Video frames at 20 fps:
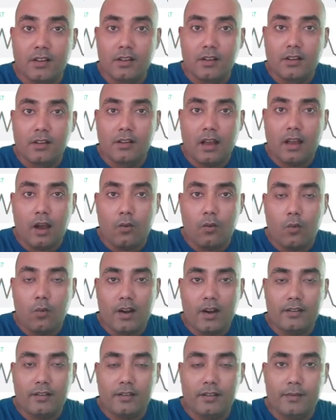how,
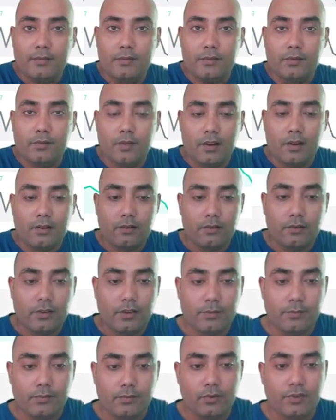what tips you want to
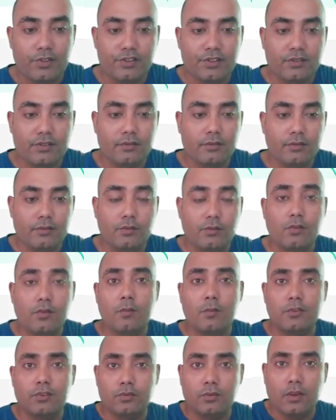give to
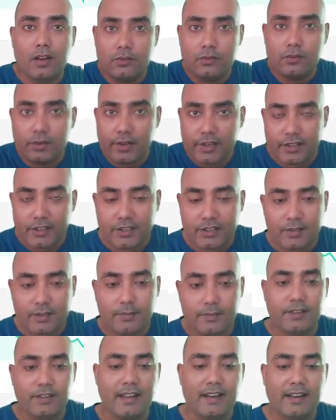newcomers who are joining
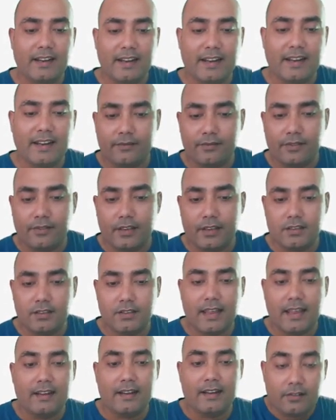estimate, that kind of things
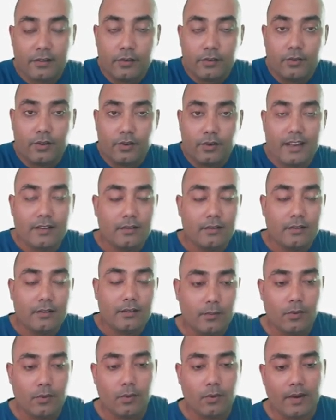later you can
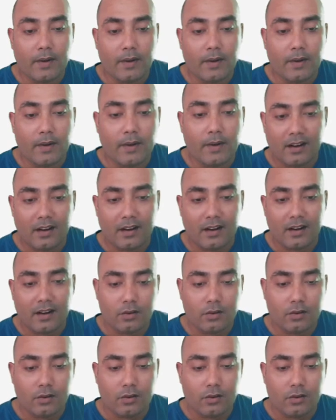provide. Here are
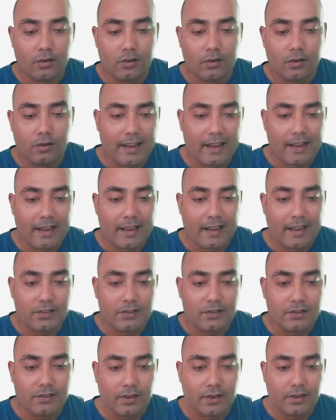different languages,
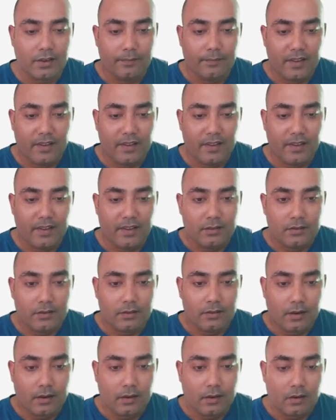okay, so
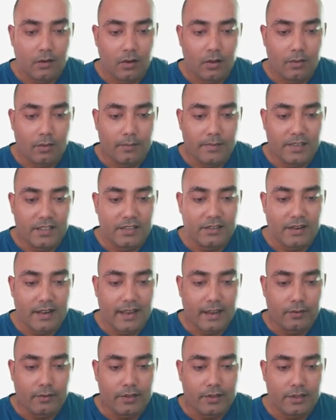there are all mixed
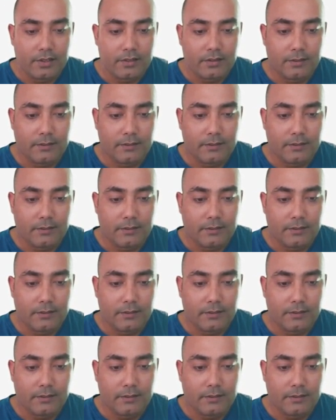languages.